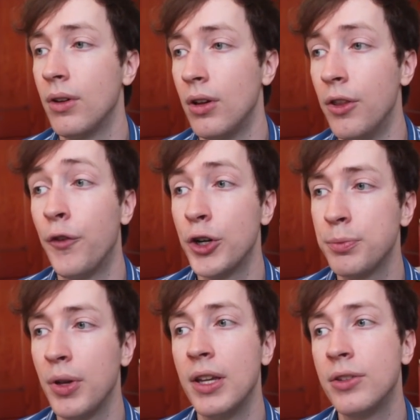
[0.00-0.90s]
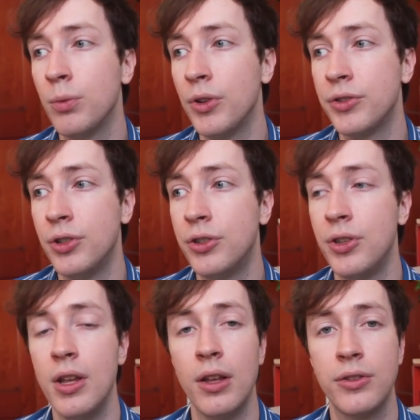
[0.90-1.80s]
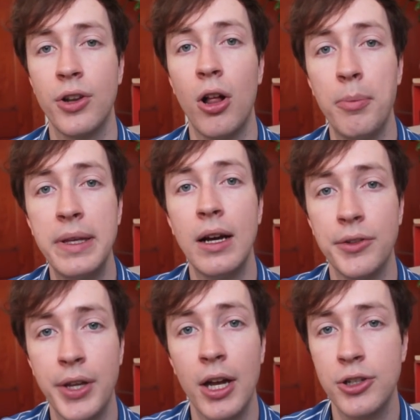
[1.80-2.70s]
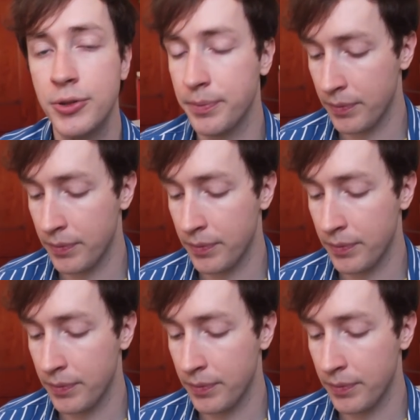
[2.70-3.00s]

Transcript: in the first place was to install a BL Touch.